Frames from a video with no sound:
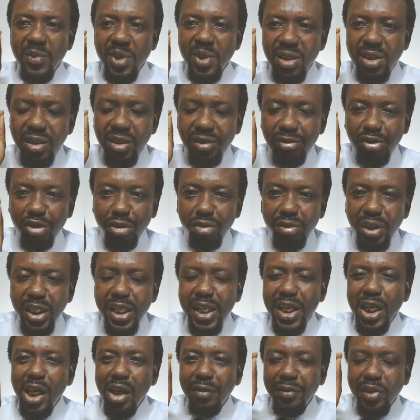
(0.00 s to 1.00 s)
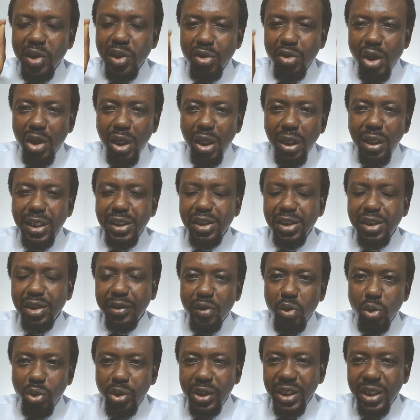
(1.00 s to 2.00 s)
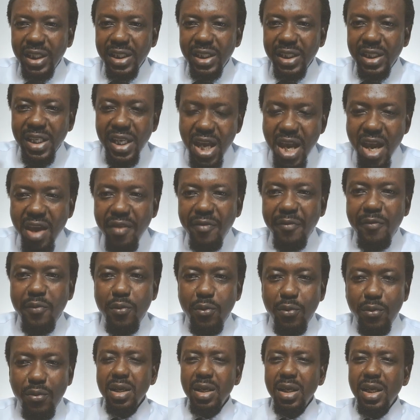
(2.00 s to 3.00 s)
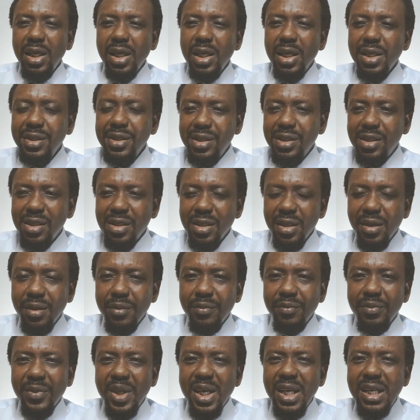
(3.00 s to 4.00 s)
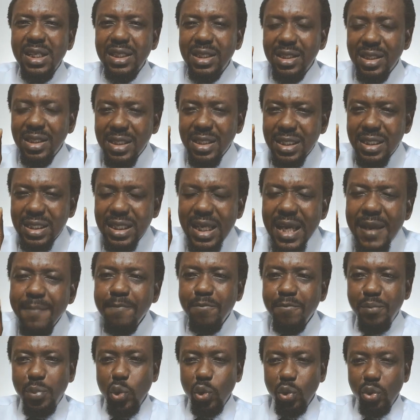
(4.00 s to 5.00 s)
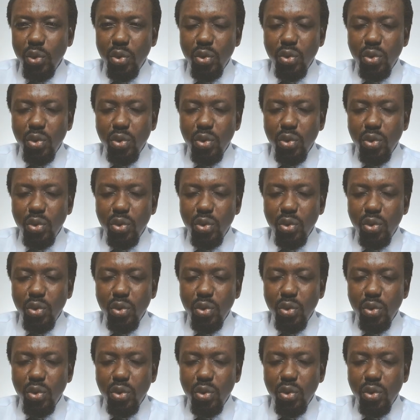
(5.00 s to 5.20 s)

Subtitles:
The tree of the knowledge of good and evil is a symbol